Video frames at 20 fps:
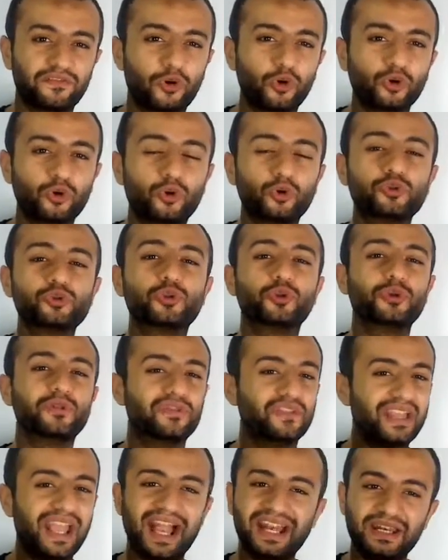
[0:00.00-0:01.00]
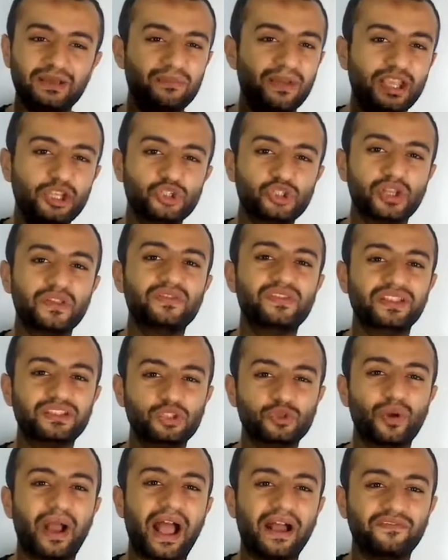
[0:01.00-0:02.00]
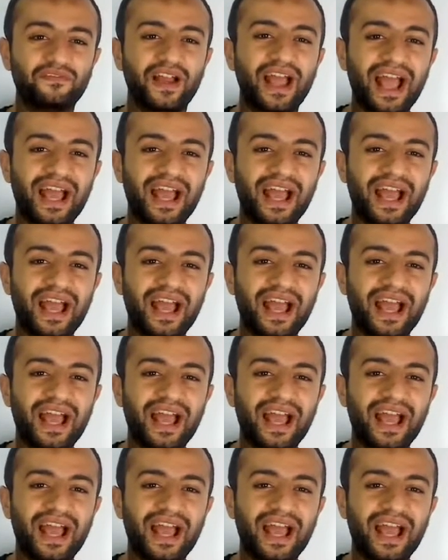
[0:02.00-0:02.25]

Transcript: photos or the animation that you have